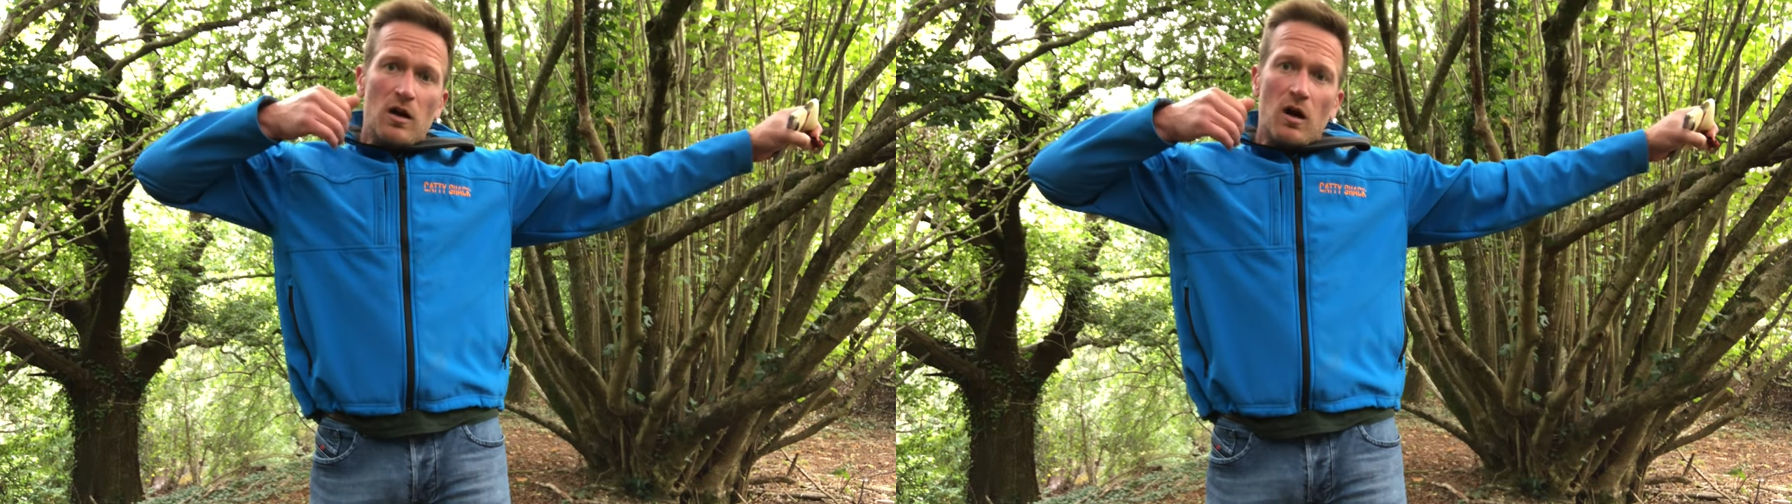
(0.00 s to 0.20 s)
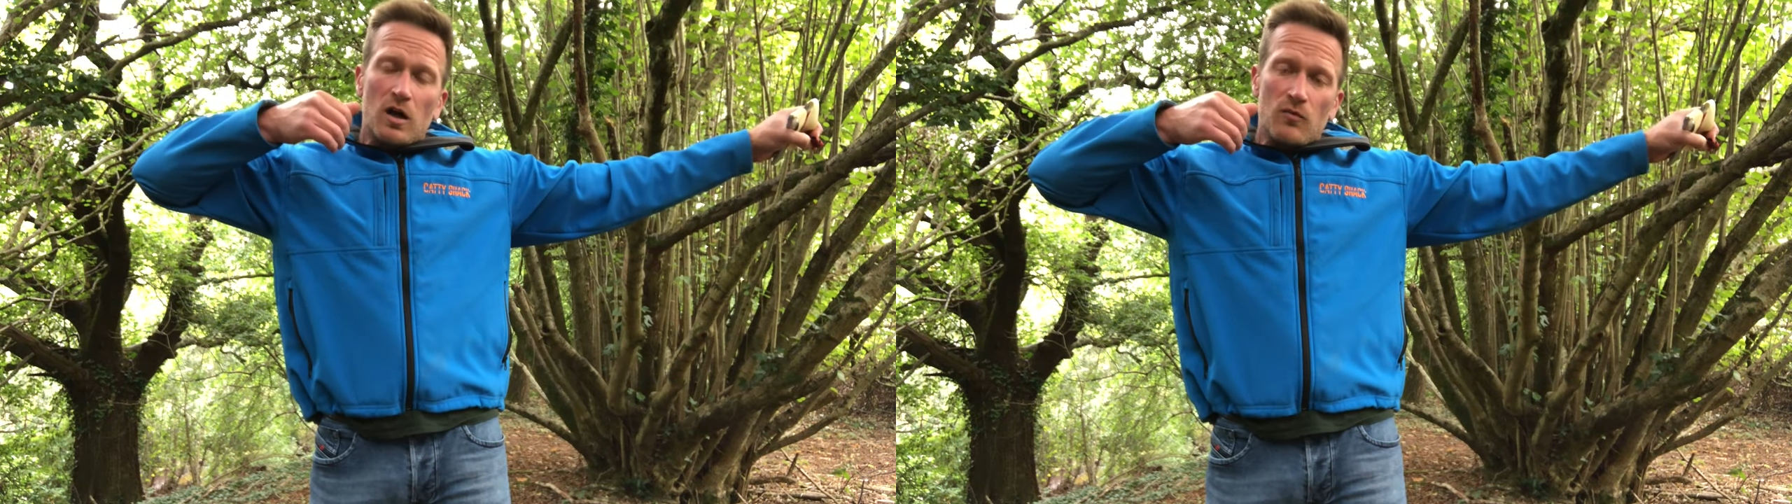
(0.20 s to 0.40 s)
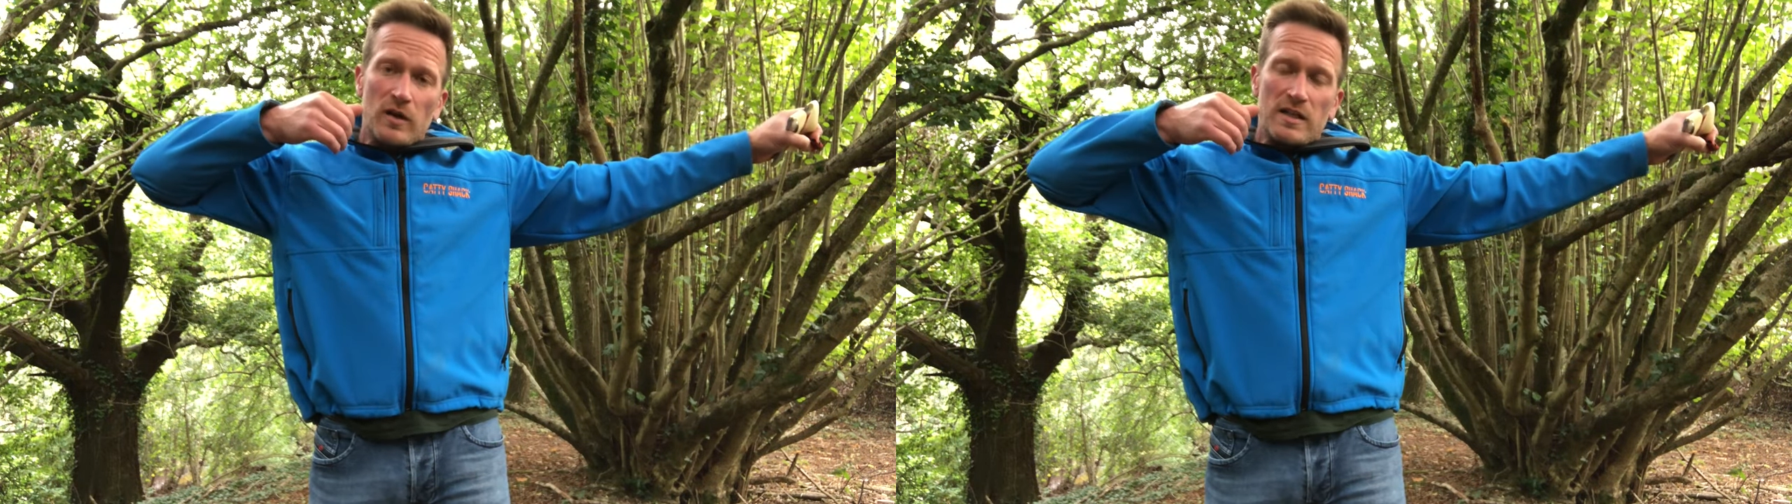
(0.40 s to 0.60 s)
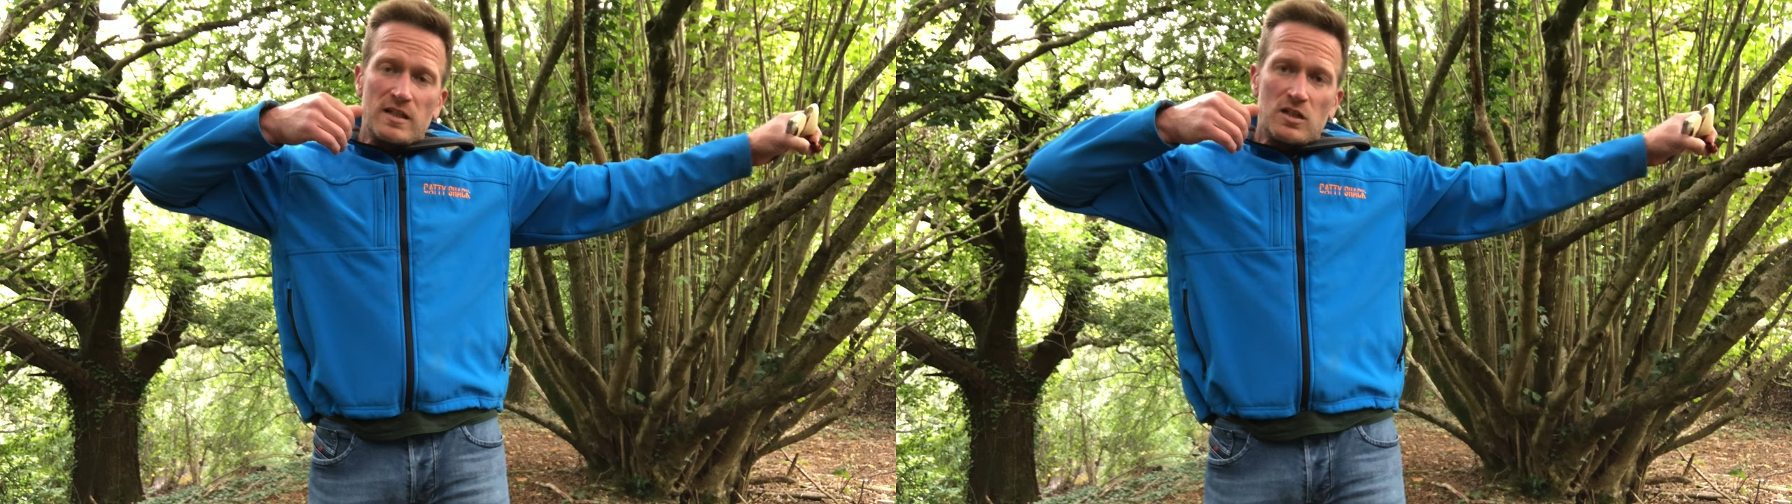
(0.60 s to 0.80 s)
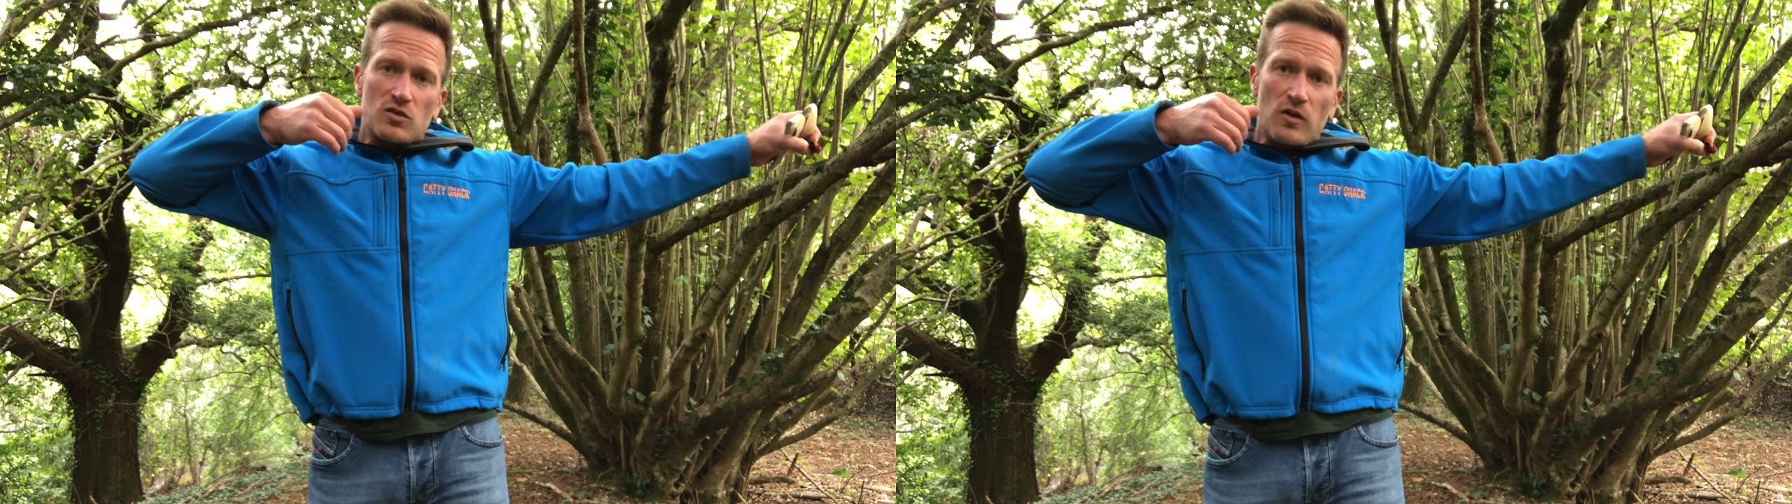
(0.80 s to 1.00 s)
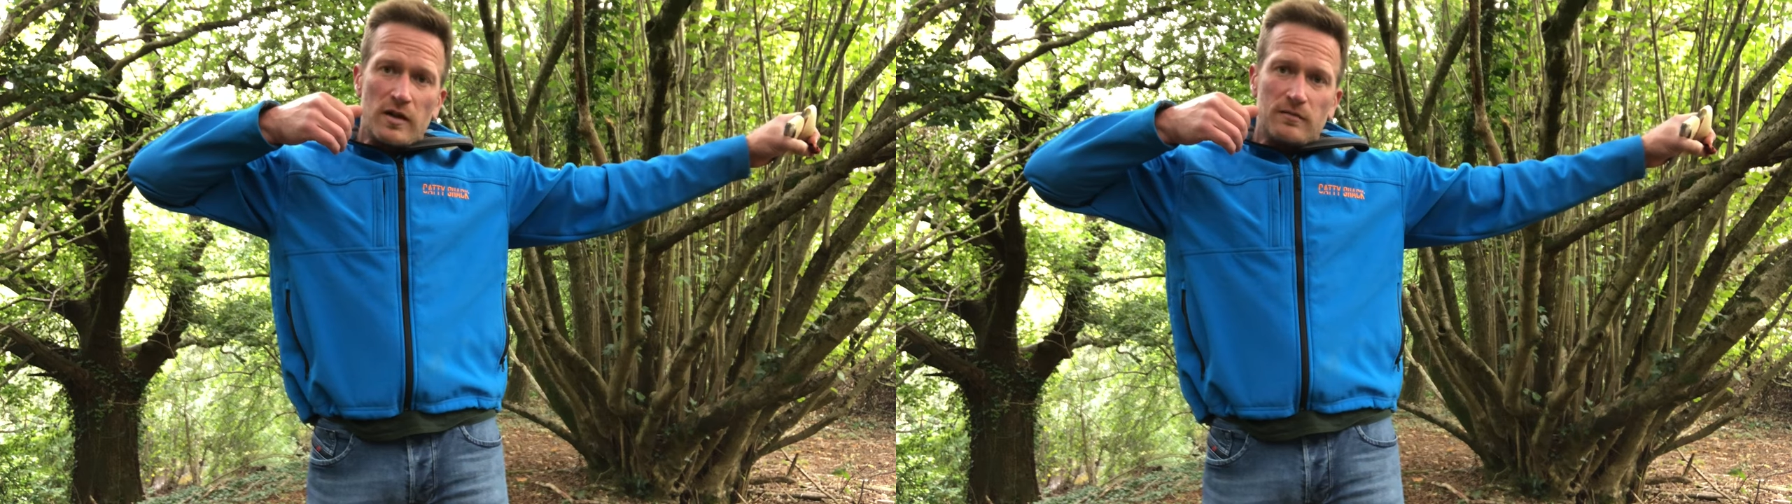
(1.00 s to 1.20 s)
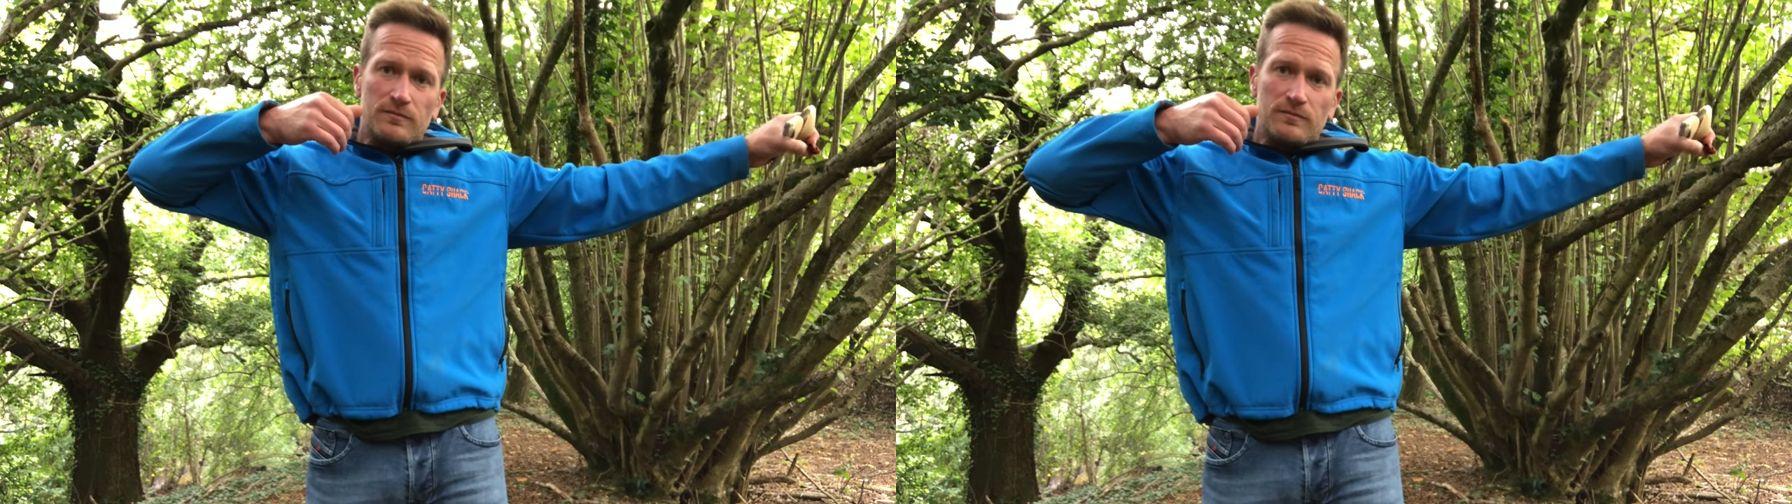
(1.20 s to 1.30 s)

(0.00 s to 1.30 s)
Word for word: I can release it straight.